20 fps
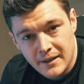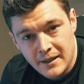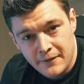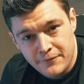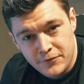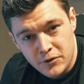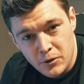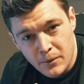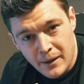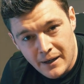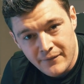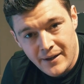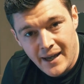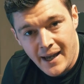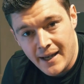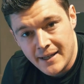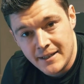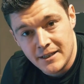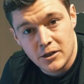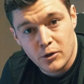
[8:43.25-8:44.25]
if you have
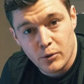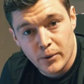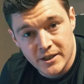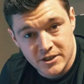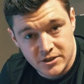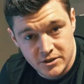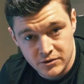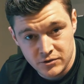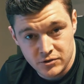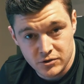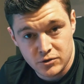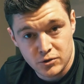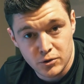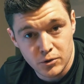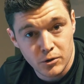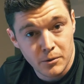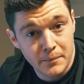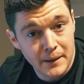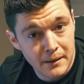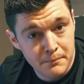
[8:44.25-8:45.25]
any questions at
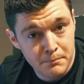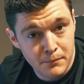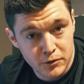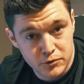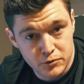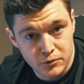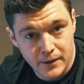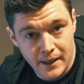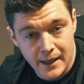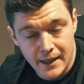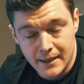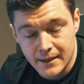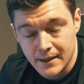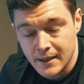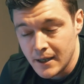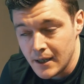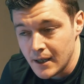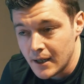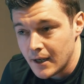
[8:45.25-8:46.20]
all about muscle gain.